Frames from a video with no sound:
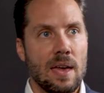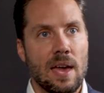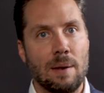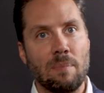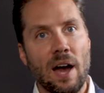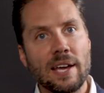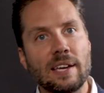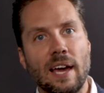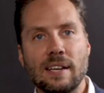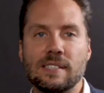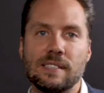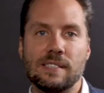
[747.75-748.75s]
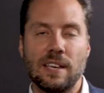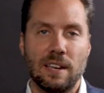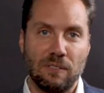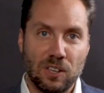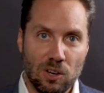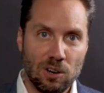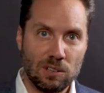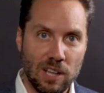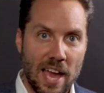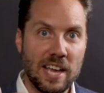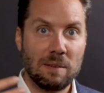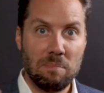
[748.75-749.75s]
And my guess is that if you're
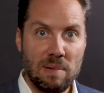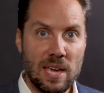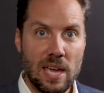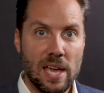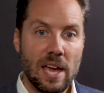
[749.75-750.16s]
like me,